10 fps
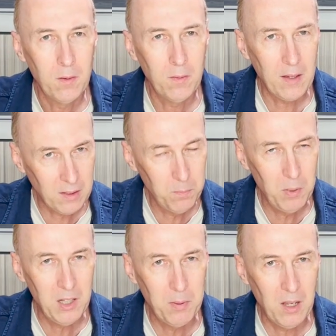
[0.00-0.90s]
That can
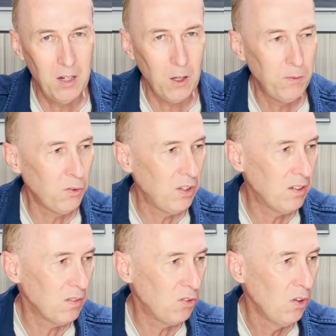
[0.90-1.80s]
be the beginning of your
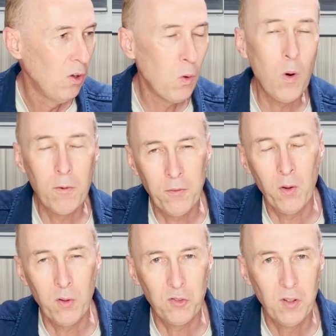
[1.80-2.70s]
sentence, or
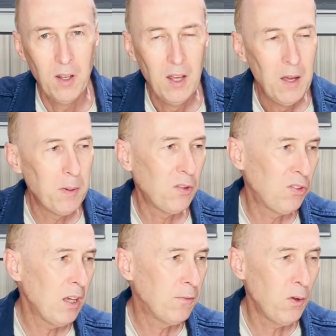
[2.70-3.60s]
first. But to
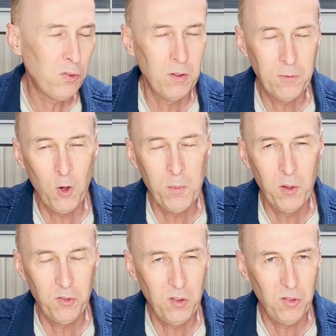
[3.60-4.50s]
say first and
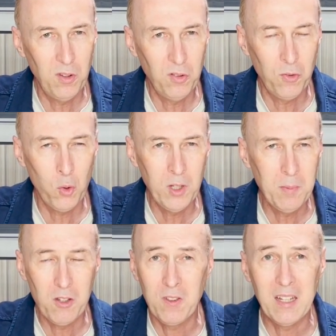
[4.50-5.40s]
foremost is very
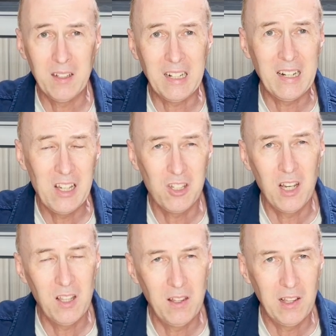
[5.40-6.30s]
much that
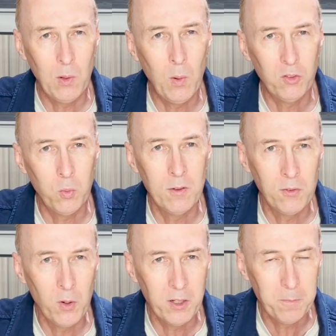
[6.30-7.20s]
cliche thing that we want to
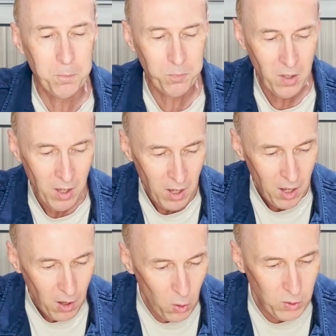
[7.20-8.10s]
avoid.
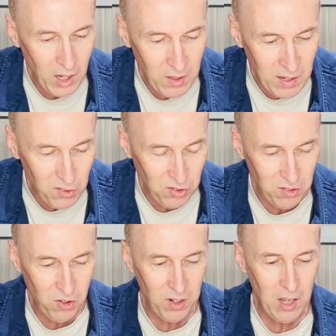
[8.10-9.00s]
Okay, that's it
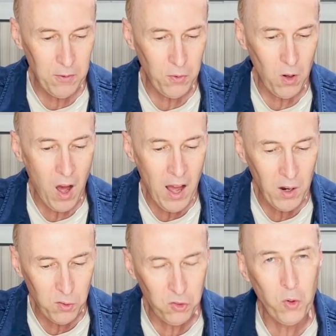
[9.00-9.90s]
today for
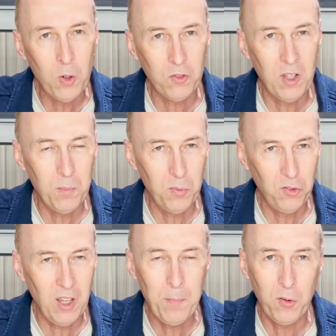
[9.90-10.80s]
IELTS Talk
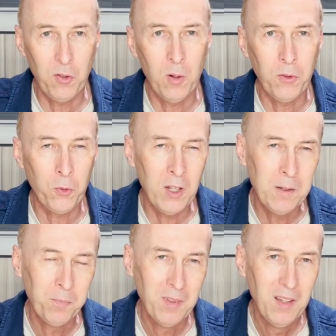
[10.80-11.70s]
Tips episode
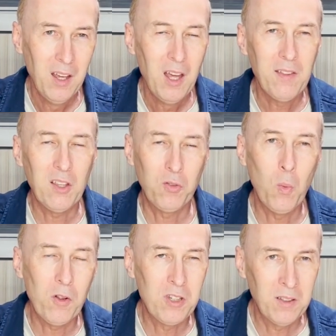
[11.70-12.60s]
3. Thanks for
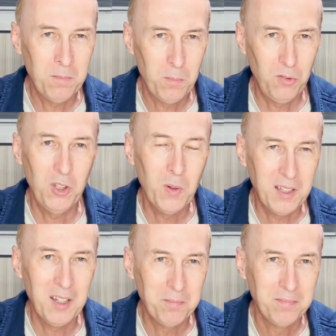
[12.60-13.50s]
watching. See you
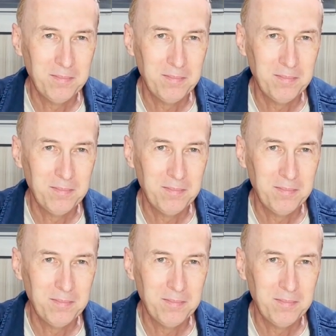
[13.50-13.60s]
again.